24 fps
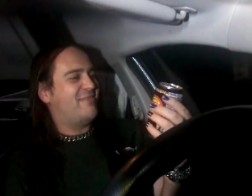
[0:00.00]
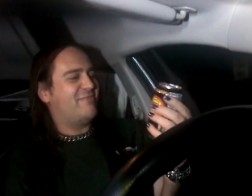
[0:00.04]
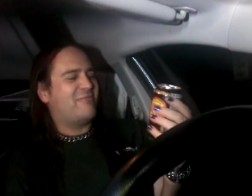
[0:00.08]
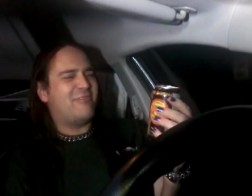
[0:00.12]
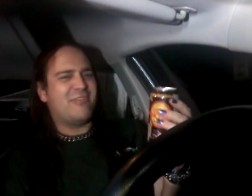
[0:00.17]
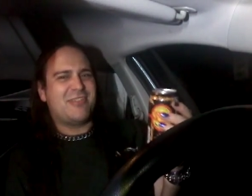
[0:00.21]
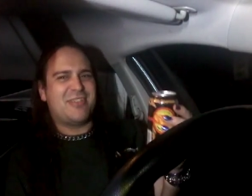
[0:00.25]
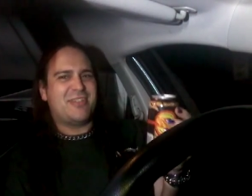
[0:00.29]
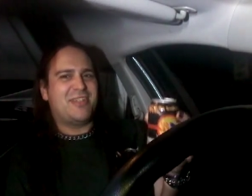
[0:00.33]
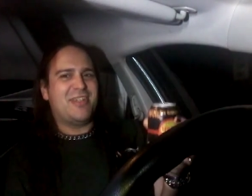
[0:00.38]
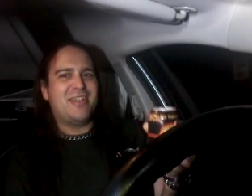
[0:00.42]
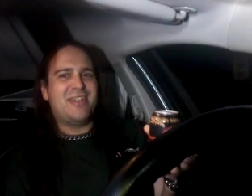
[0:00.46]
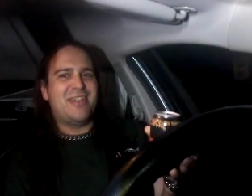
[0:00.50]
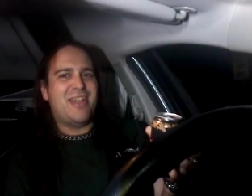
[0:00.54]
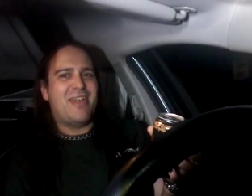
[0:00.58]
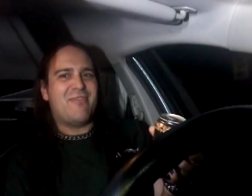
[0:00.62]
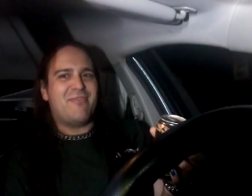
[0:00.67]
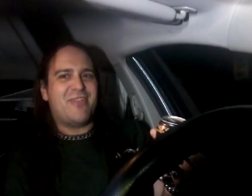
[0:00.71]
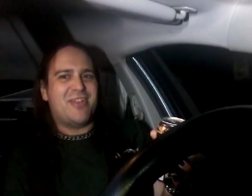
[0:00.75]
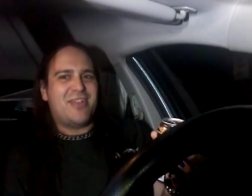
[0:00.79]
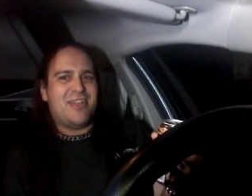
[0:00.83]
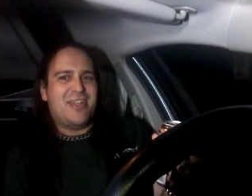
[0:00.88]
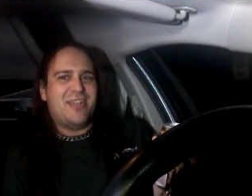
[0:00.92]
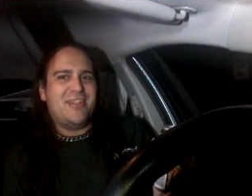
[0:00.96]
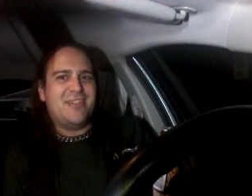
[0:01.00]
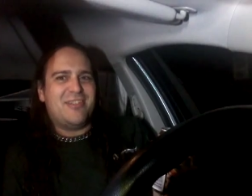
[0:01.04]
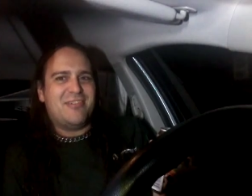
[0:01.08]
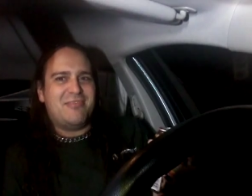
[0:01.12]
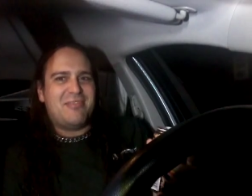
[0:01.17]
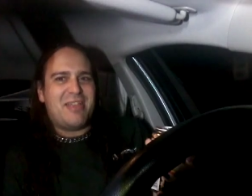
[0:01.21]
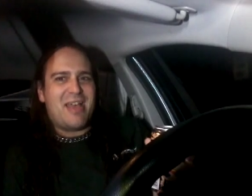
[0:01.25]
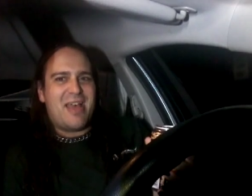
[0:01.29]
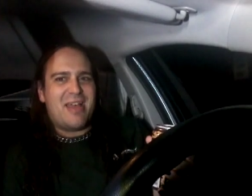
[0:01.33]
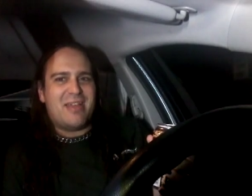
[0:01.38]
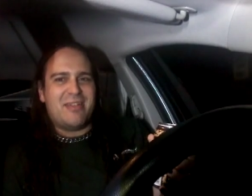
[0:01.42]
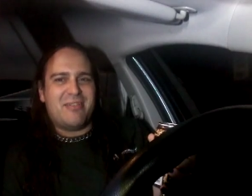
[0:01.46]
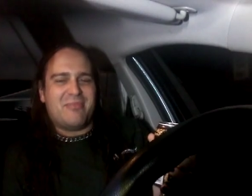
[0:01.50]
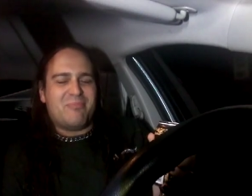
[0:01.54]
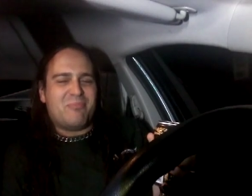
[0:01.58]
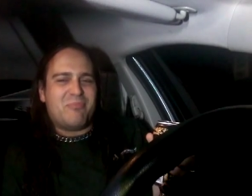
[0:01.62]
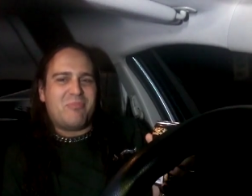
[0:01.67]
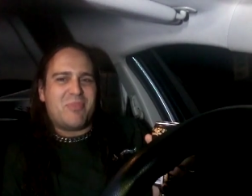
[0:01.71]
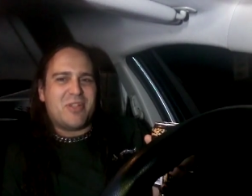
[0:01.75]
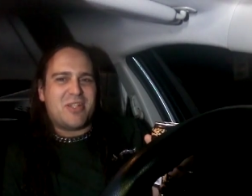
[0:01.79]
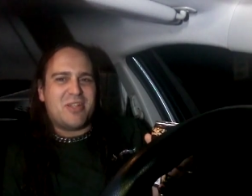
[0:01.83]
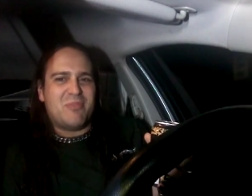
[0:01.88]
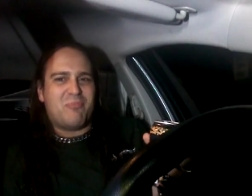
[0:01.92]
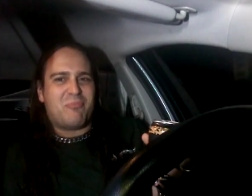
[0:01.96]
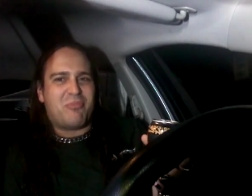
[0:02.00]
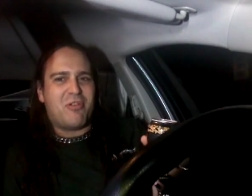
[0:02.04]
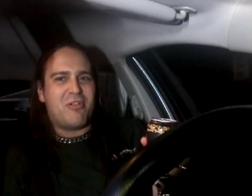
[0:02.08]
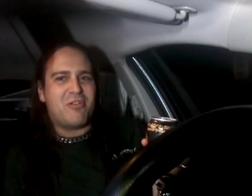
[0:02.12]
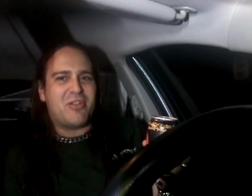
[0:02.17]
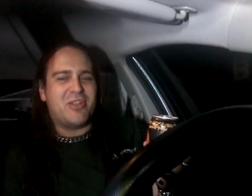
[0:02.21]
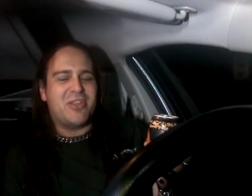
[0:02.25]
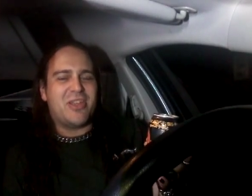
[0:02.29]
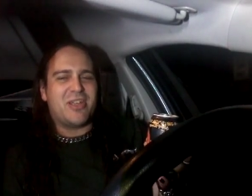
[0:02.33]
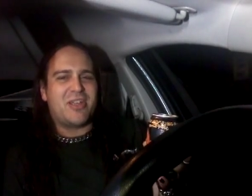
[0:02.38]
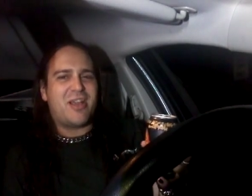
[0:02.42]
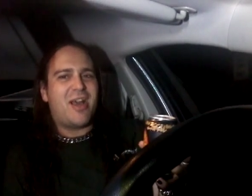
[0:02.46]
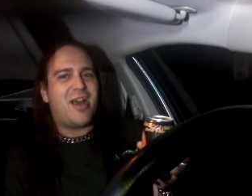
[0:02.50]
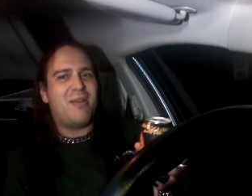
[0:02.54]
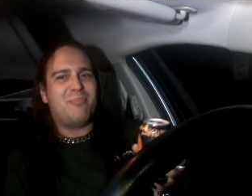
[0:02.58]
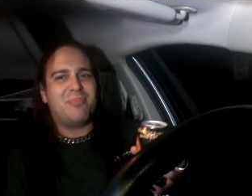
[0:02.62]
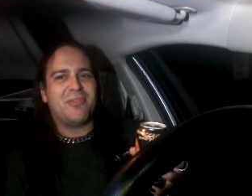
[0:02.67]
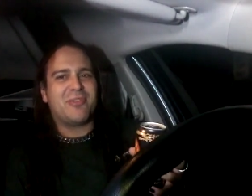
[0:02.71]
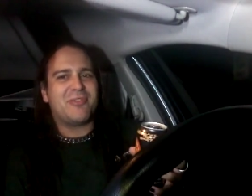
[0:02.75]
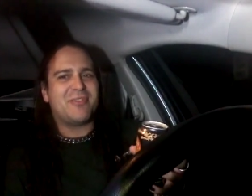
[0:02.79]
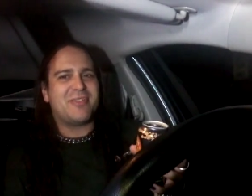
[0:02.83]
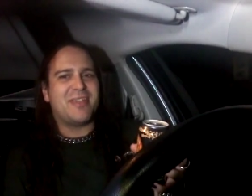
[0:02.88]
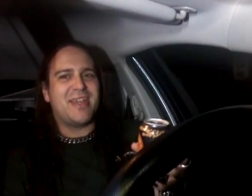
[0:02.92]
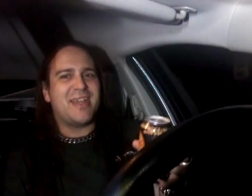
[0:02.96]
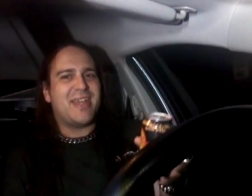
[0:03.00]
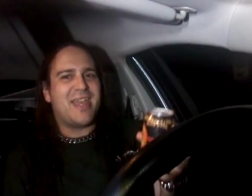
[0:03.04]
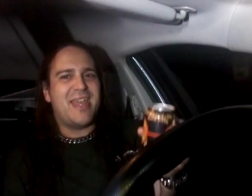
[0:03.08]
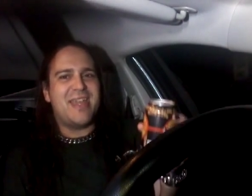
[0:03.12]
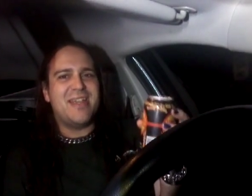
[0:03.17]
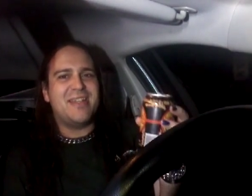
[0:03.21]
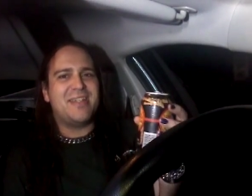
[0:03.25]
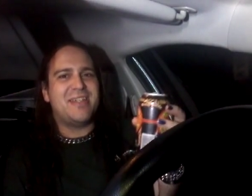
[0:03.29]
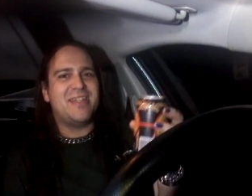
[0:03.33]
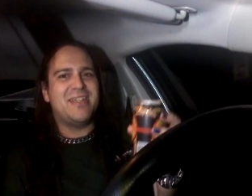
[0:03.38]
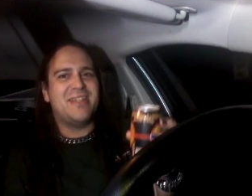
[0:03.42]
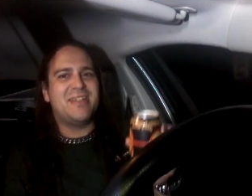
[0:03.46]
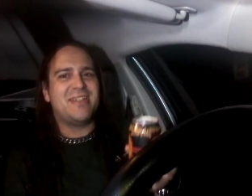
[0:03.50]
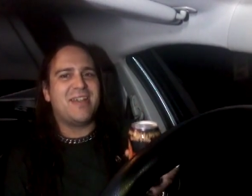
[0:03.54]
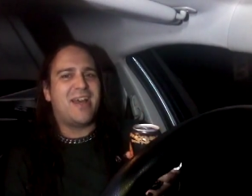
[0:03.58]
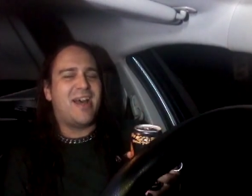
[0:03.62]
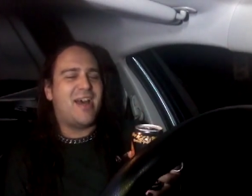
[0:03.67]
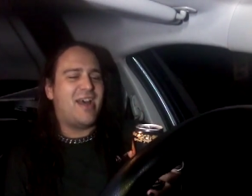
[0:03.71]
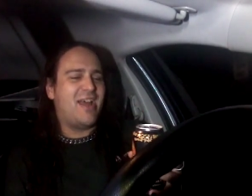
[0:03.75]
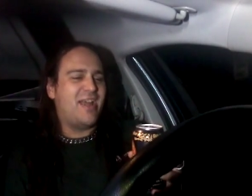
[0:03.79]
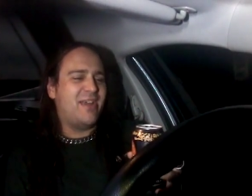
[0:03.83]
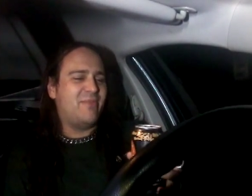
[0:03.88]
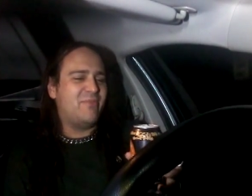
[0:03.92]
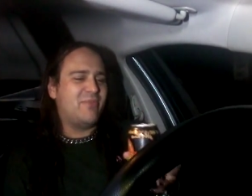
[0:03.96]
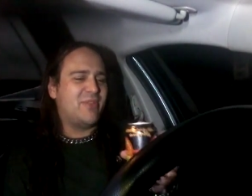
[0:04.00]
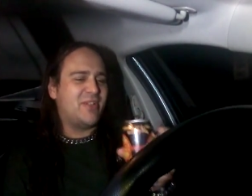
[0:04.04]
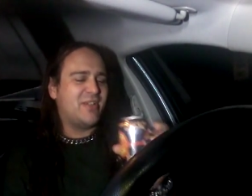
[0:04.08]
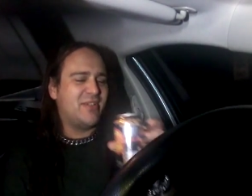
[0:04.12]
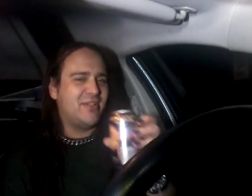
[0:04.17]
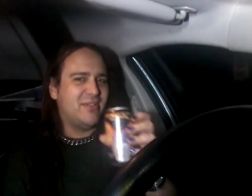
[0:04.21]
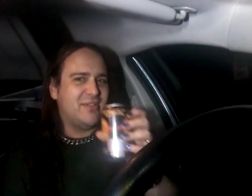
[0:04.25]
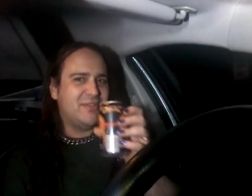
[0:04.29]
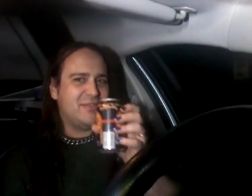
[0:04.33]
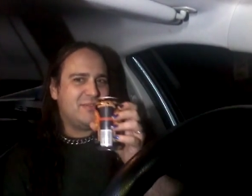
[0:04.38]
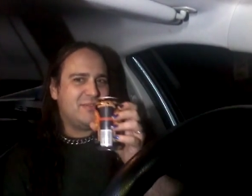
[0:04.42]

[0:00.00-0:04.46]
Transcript: Of course, didn't every kid do that? It must have broken the couplers like 18 times.